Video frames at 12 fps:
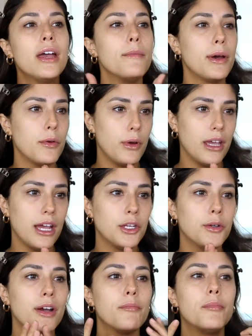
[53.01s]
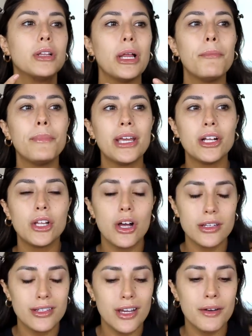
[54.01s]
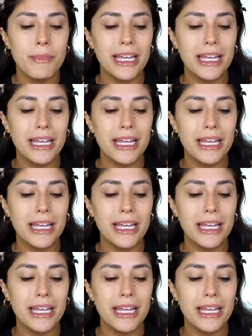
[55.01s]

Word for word: By the way, I do have plumping gloss on.